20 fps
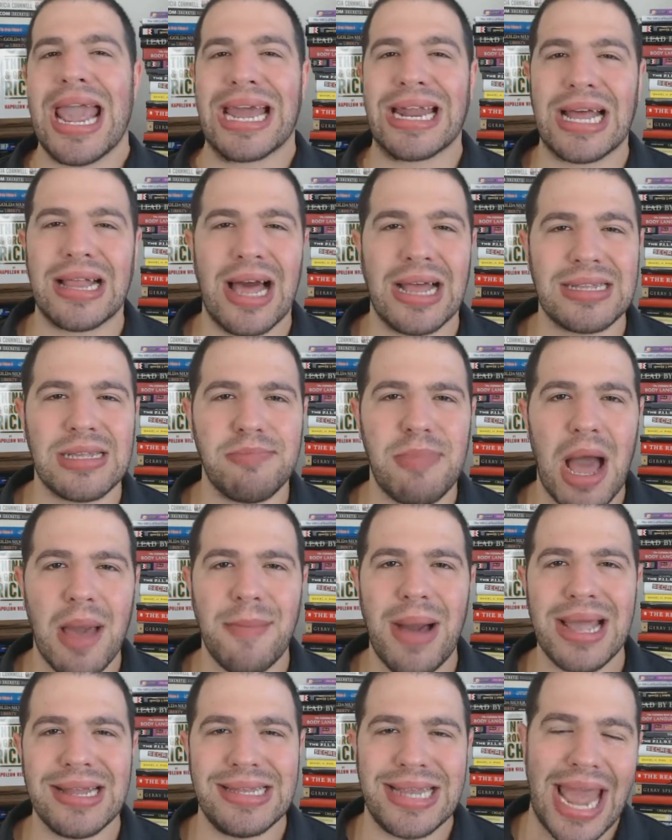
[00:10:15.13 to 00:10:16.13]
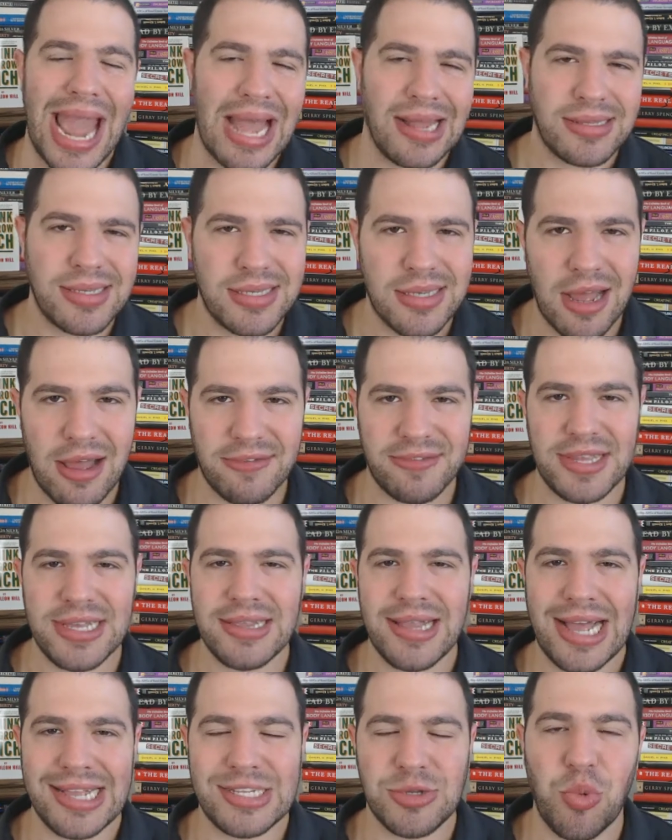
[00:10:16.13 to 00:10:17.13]
and I like to buy my dad stuff.
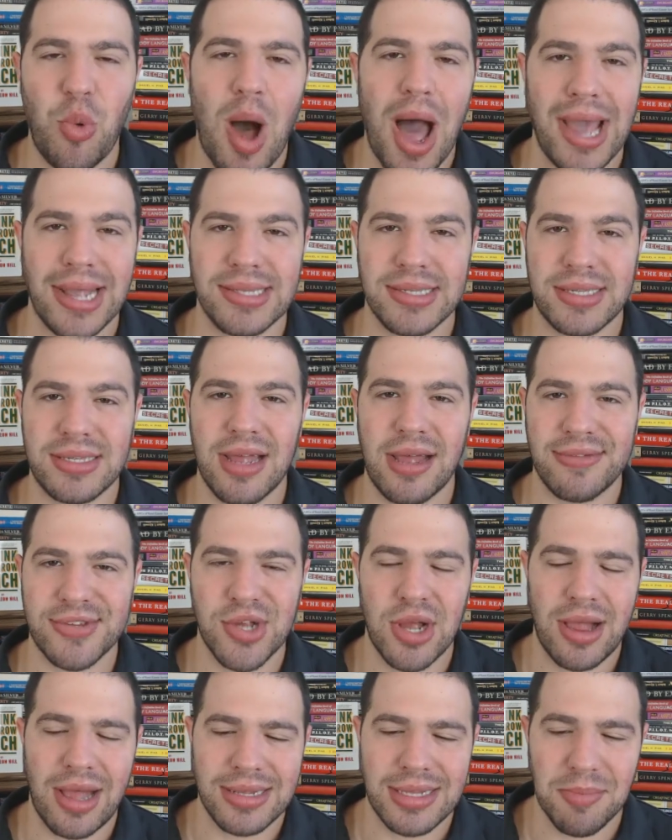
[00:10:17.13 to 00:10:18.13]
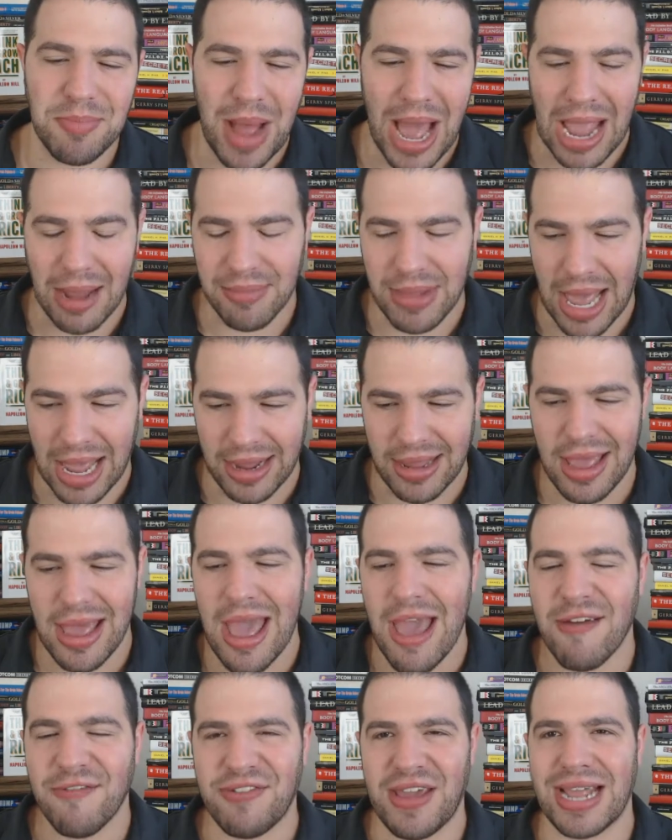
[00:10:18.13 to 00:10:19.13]
He likes wine stuff, so I like to buy him like
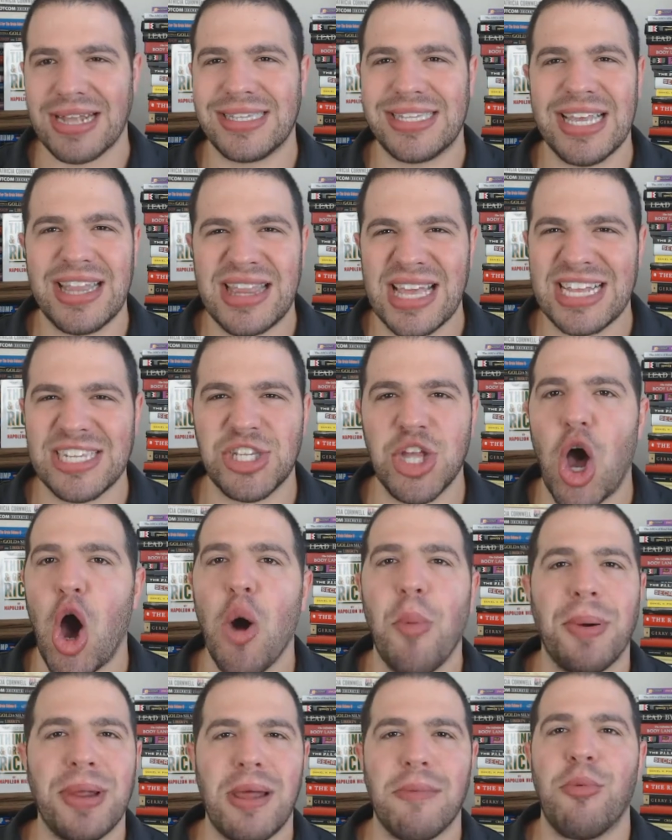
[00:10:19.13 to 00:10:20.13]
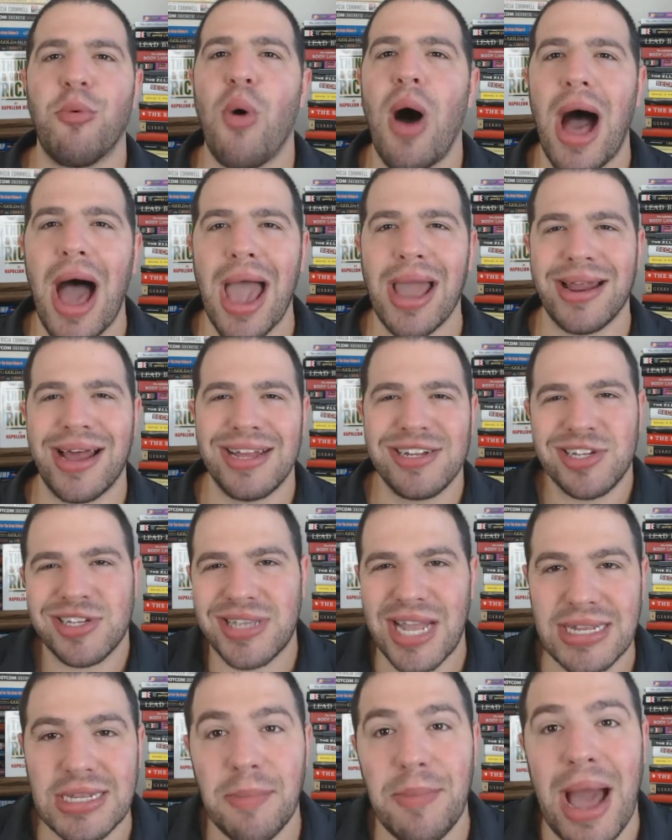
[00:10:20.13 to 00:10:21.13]
fancy things to open up wine. I
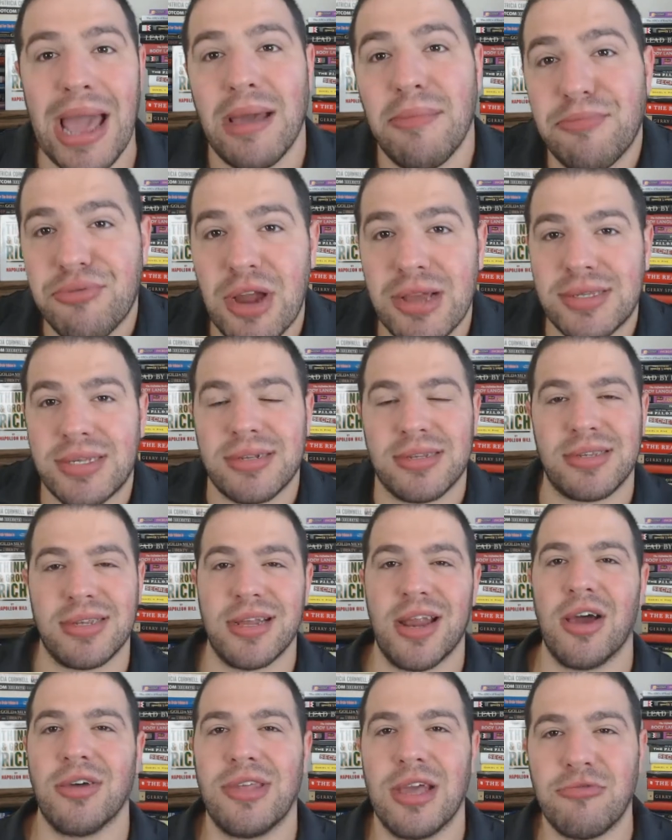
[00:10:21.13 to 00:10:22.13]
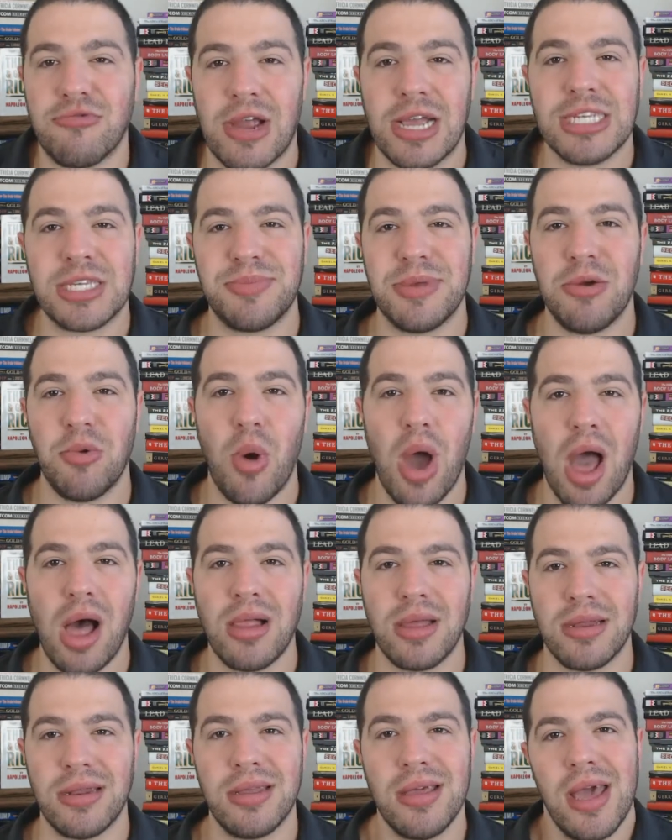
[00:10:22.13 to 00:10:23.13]
just like to buy him presents, They raised me
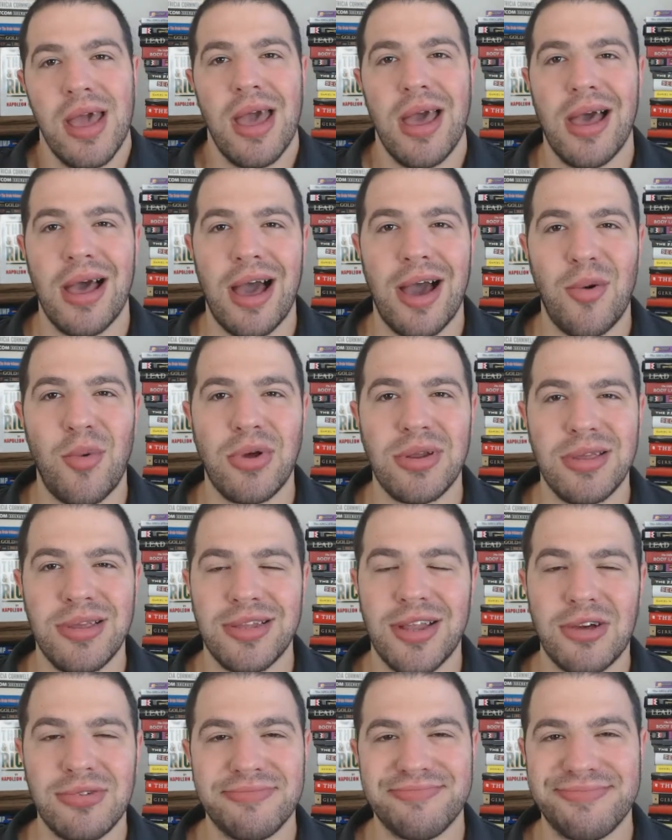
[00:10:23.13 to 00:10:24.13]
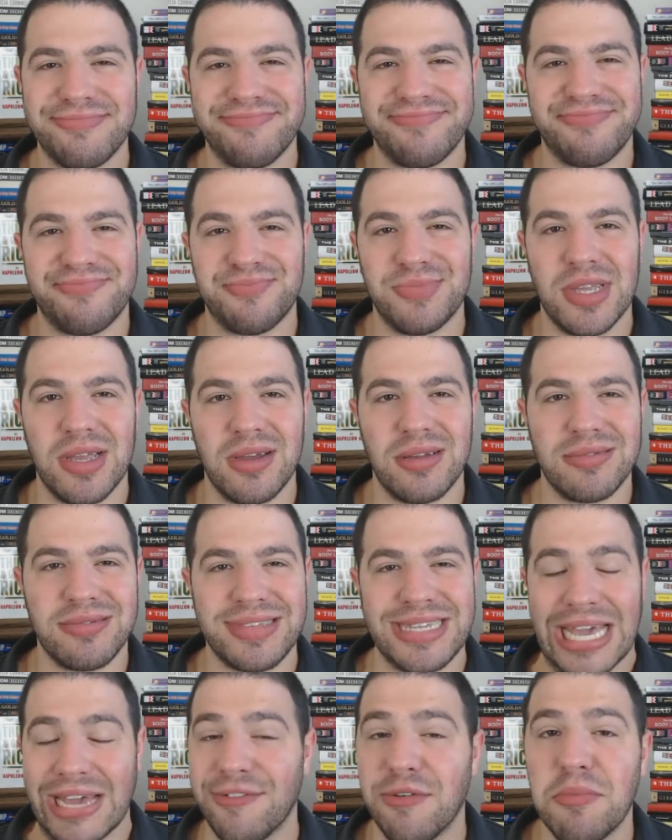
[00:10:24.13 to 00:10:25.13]
well, and I want to,
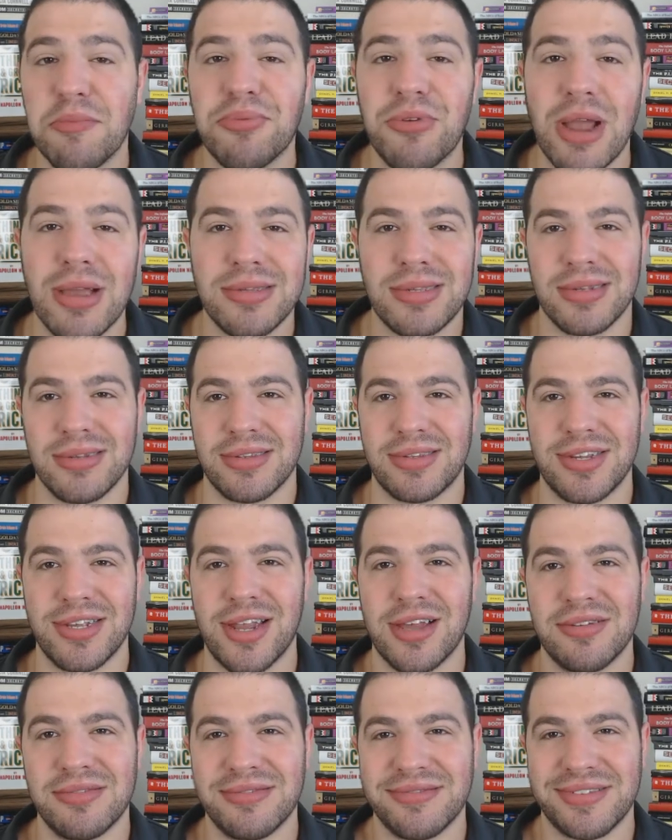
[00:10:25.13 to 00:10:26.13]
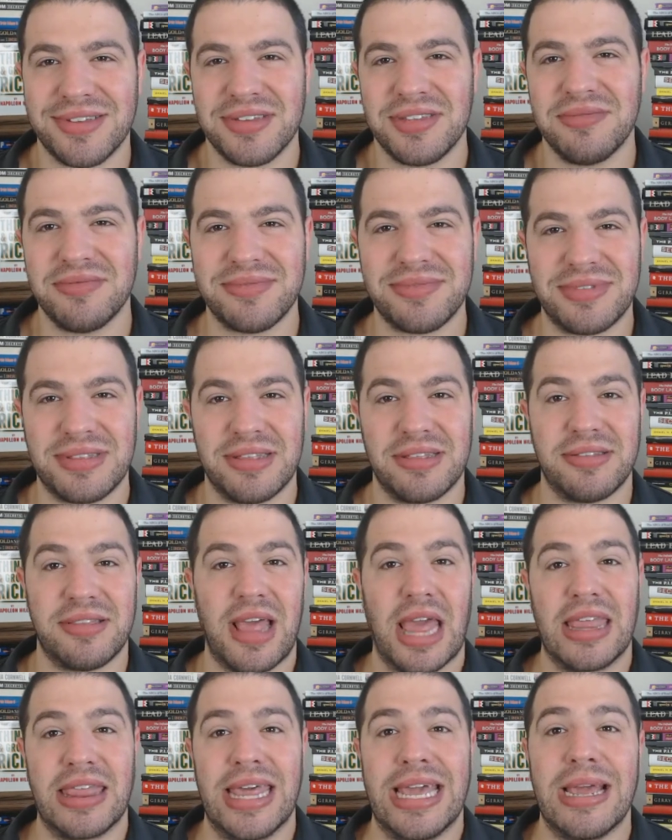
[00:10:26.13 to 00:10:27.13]
give them presents,
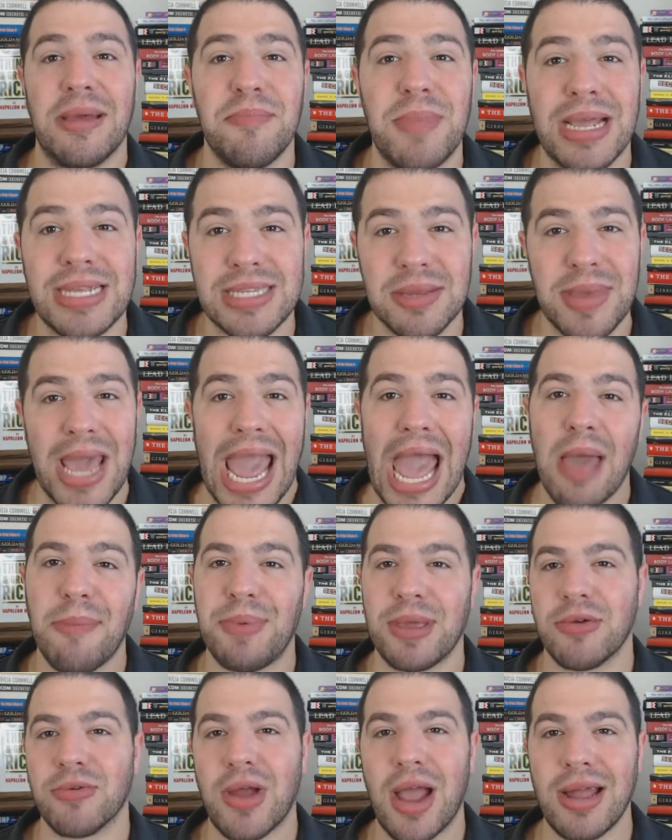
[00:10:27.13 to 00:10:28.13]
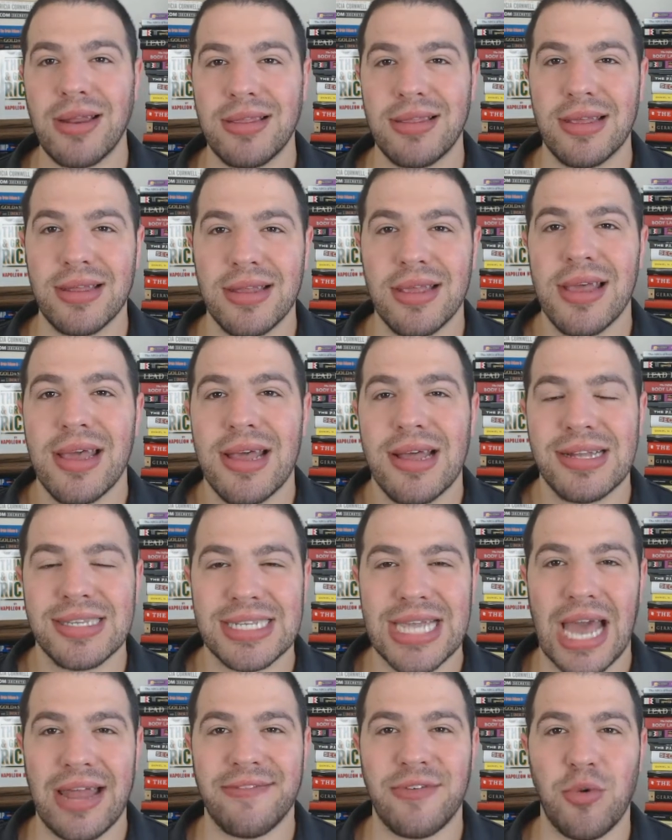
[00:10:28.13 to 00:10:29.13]
I think it makes them happy, right? And
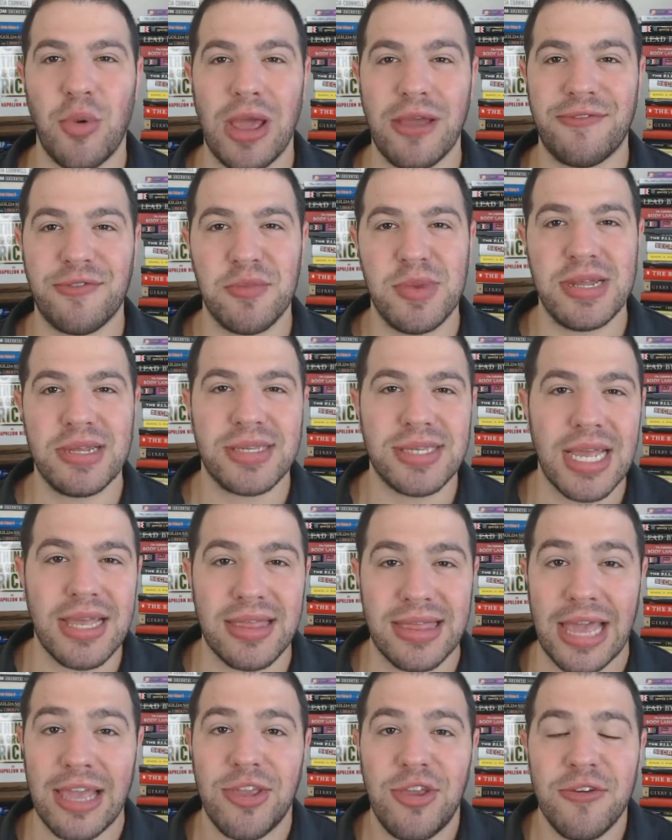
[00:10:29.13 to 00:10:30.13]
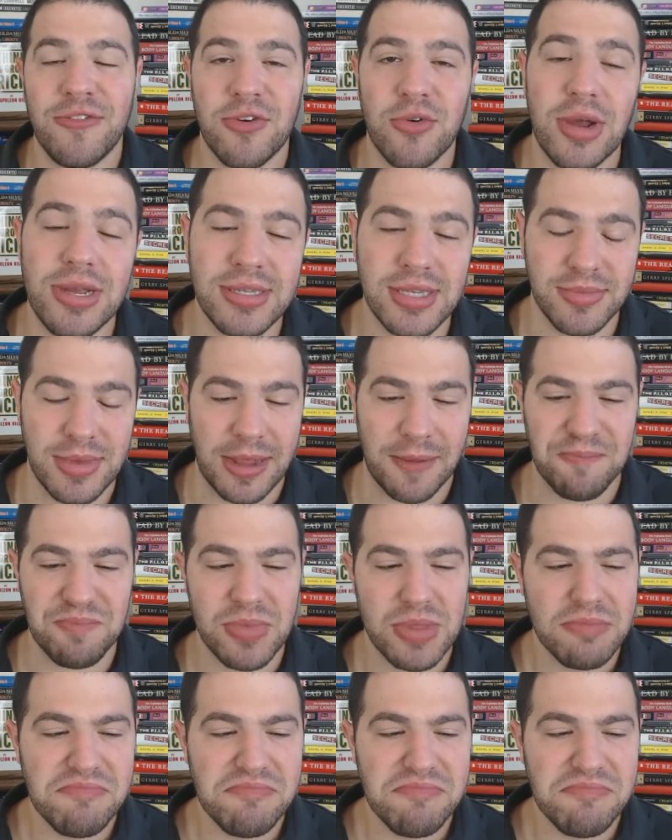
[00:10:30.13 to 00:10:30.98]
it's kind of a way for me to say thank you for raising me.